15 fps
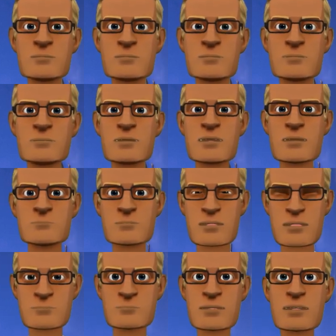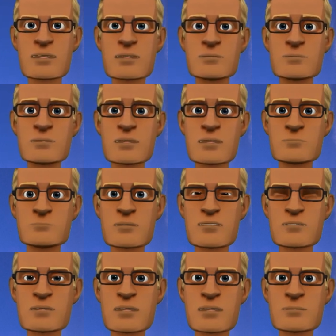Well, as the offspring, he's
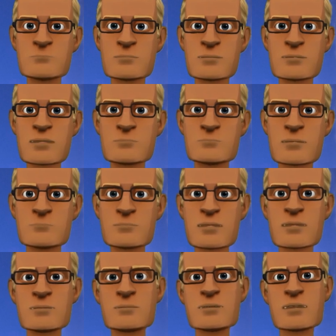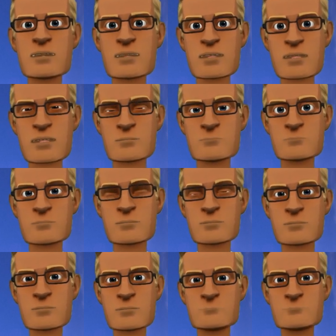now the king of God's
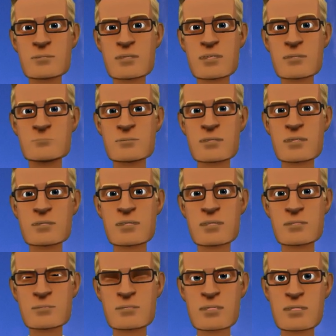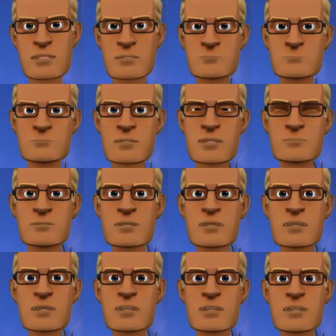kingdom. And as a king, he has the
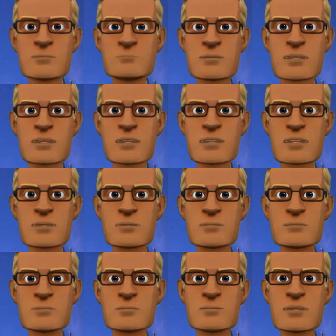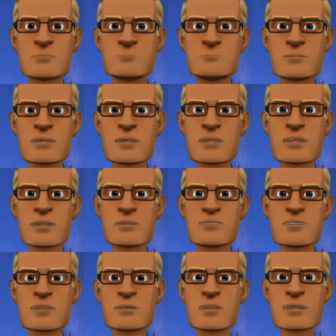authority now to do that
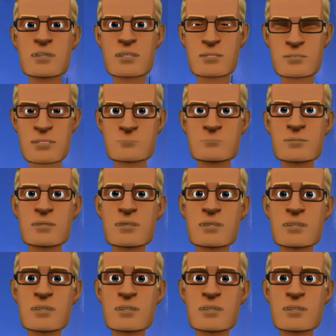fatal crushing.